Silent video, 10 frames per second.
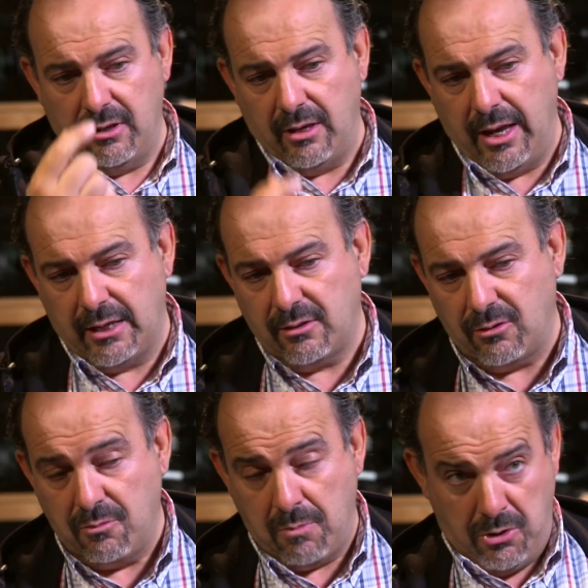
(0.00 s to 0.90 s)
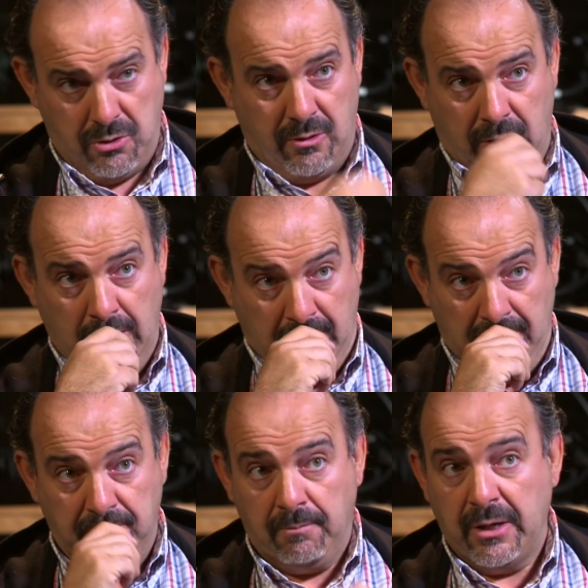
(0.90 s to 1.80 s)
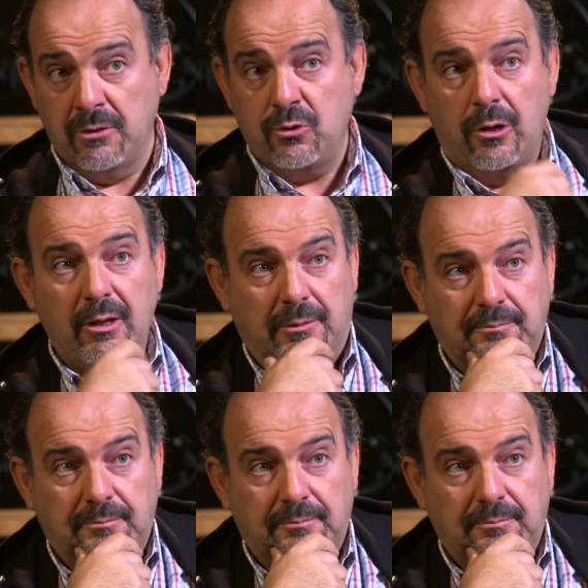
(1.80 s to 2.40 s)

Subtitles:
the X2 motion controller.